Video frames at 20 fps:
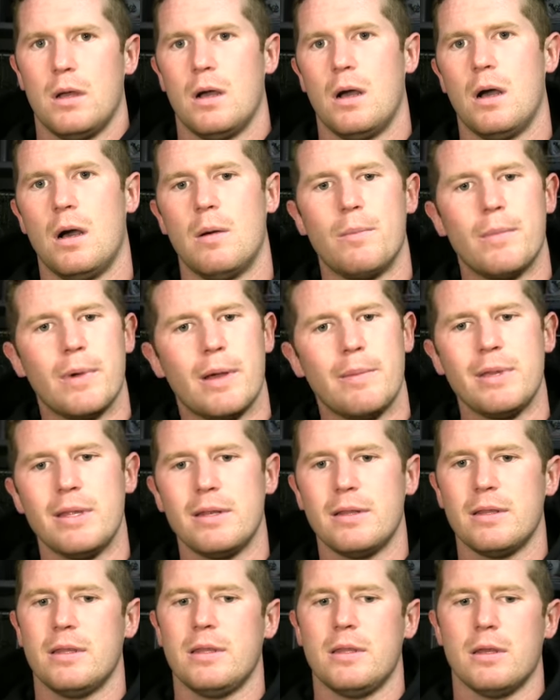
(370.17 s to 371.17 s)
I
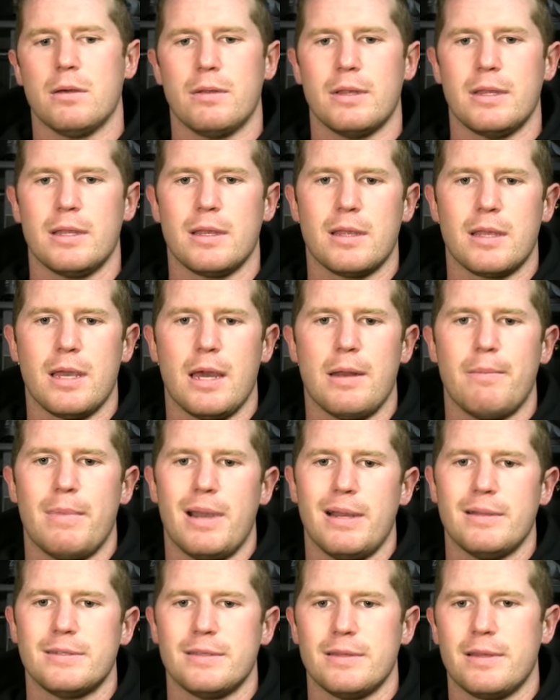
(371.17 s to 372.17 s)
mean, you know, the kind of
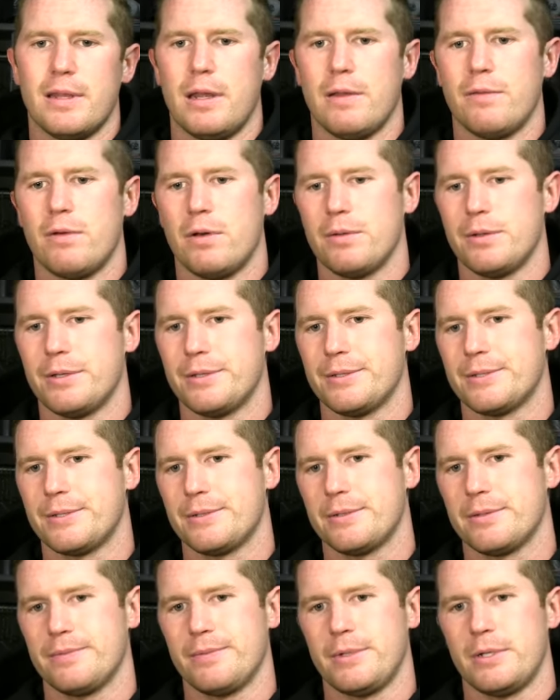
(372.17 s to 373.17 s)
mindset that I've
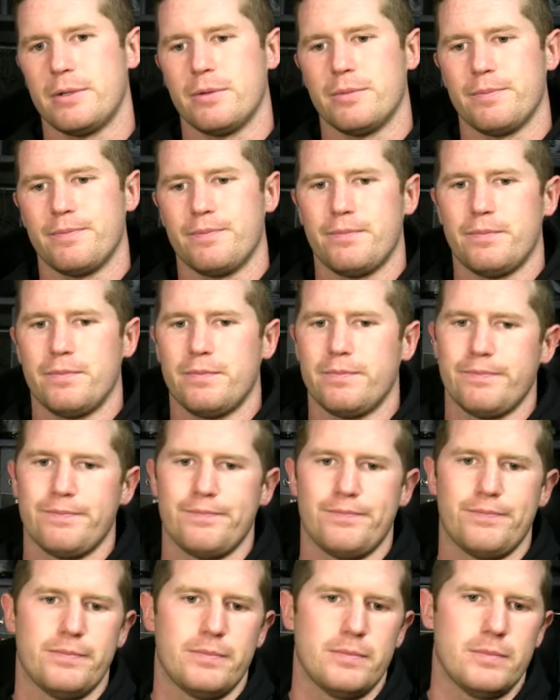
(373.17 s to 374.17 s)
always
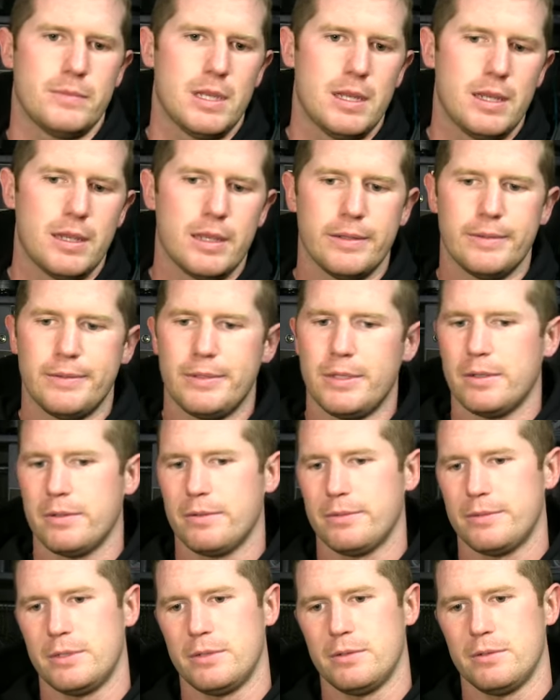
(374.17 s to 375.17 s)
taken, you
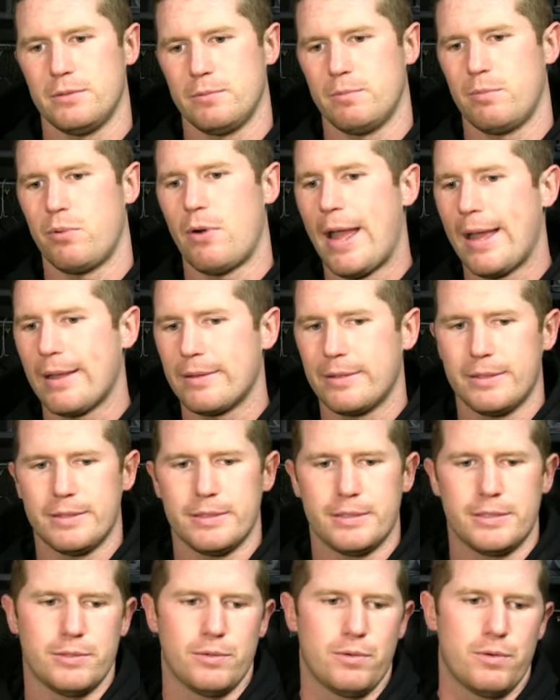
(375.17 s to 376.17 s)
know, to
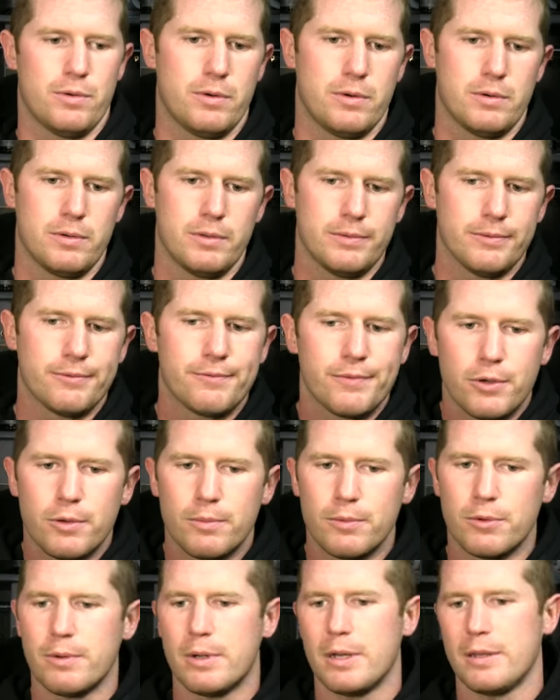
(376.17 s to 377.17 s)
practice or
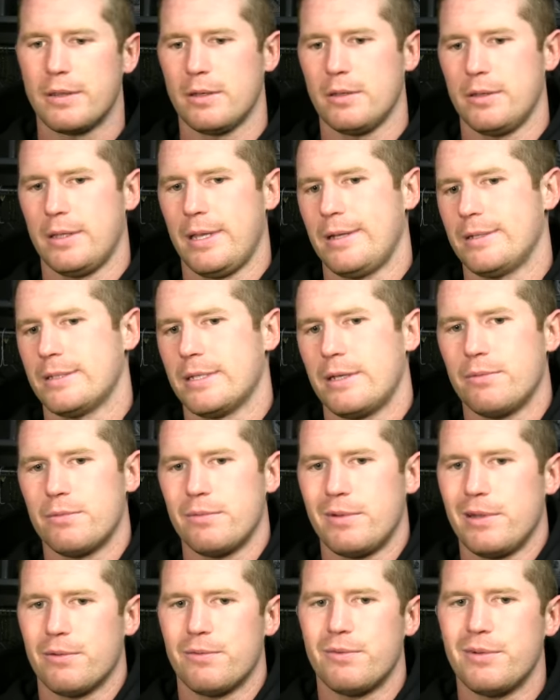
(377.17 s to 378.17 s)
film or anything like that is I
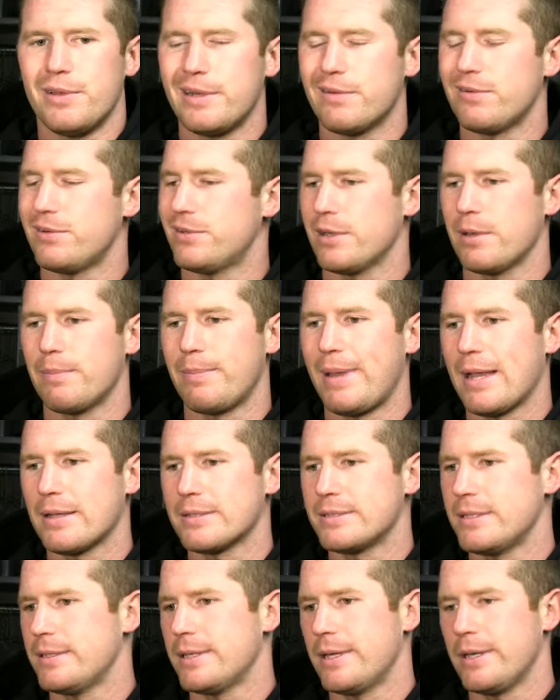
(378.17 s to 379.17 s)
really never took a
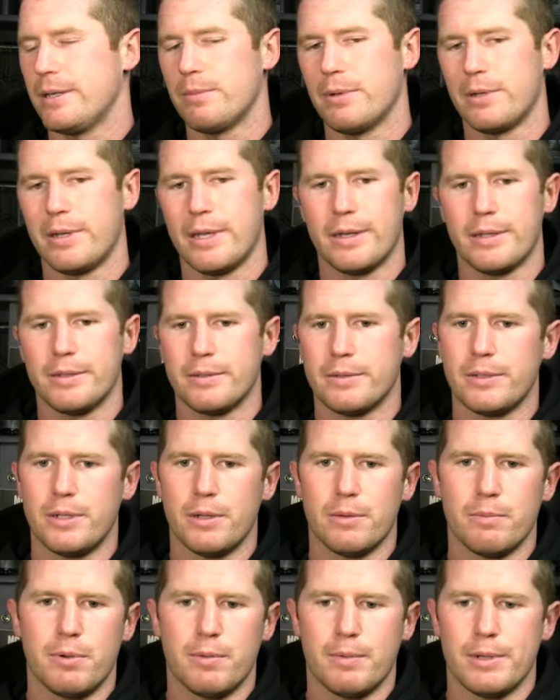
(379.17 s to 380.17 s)
backseat to anybody. I didn't,
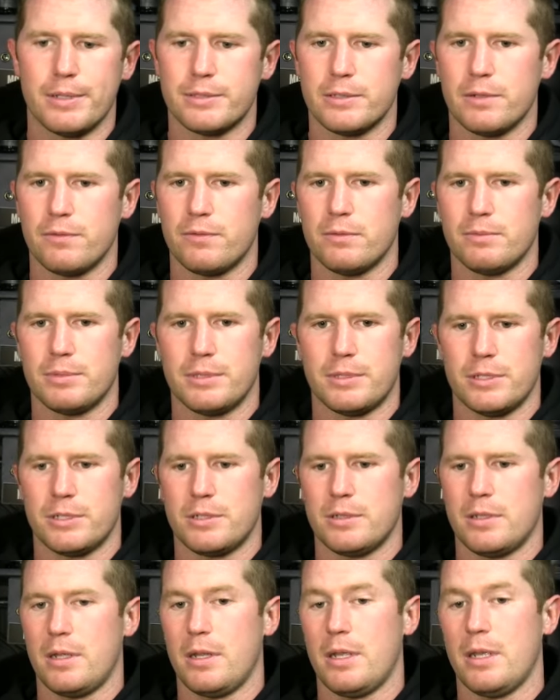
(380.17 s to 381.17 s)
you know, put myself in a
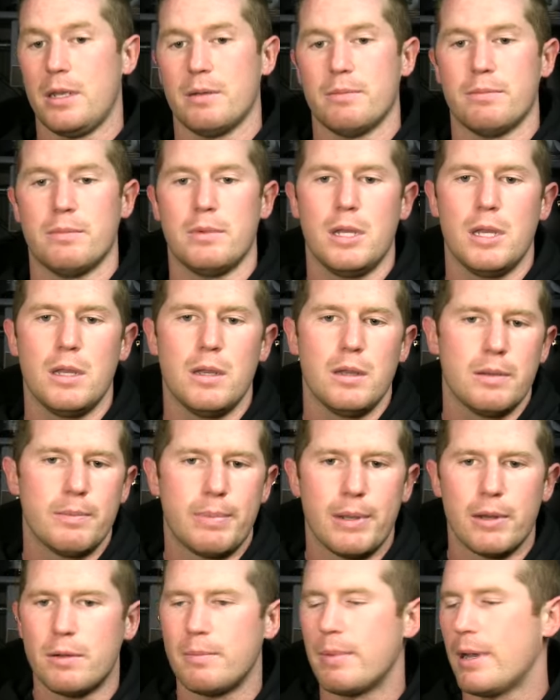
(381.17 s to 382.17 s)
position that, hey, I'm
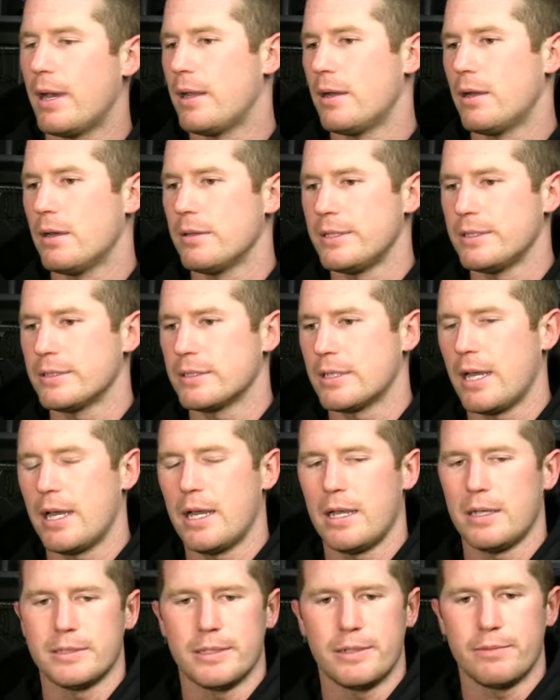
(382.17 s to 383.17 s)
buried behind all these
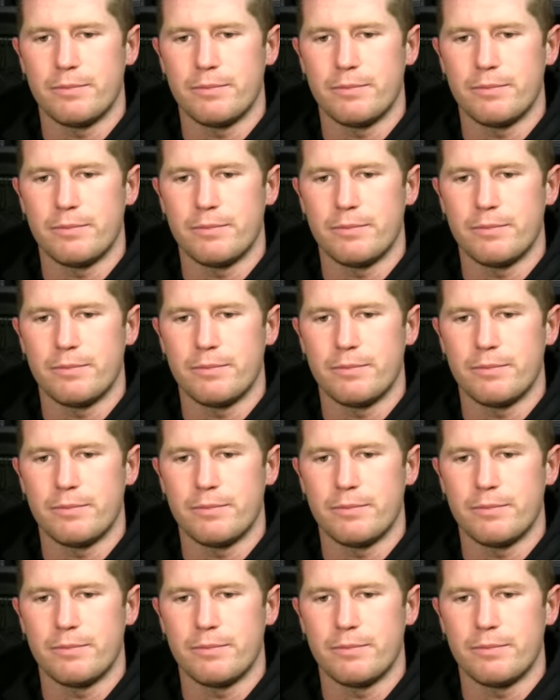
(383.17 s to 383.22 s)
guys.